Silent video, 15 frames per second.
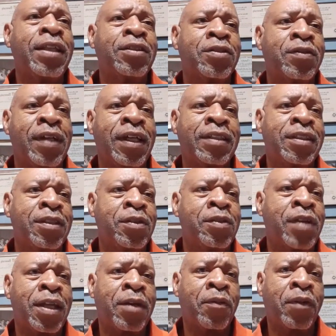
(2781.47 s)
stressed and you're
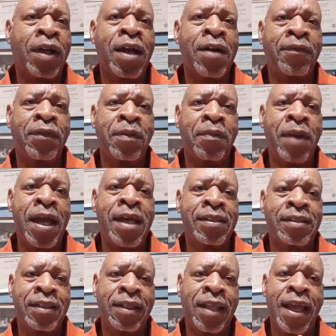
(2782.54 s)
trying to work out for the
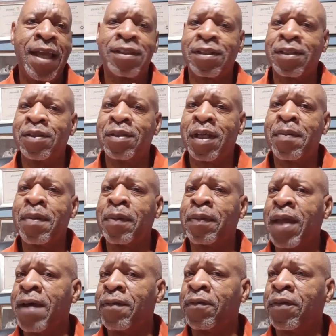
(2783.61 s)
master and they're asking you to come up
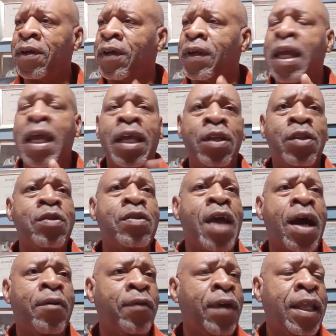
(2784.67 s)
and have a word. You're
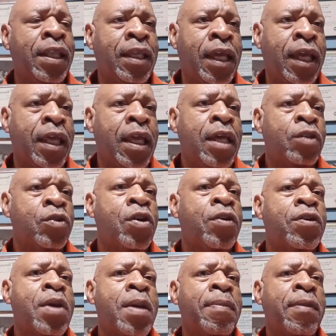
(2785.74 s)
not ready yet. So
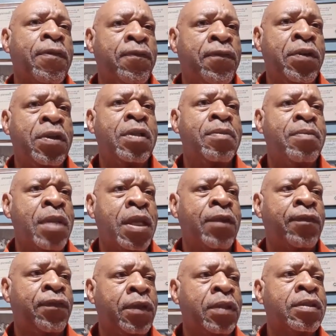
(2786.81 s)
you got to be full of
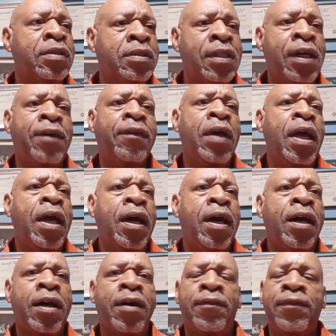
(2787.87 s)
meat, full of stuff,
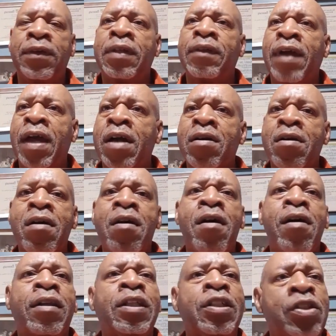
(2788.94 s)
full of
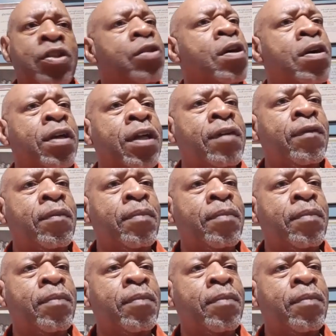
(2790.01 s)
alcohol. And then you're going to give a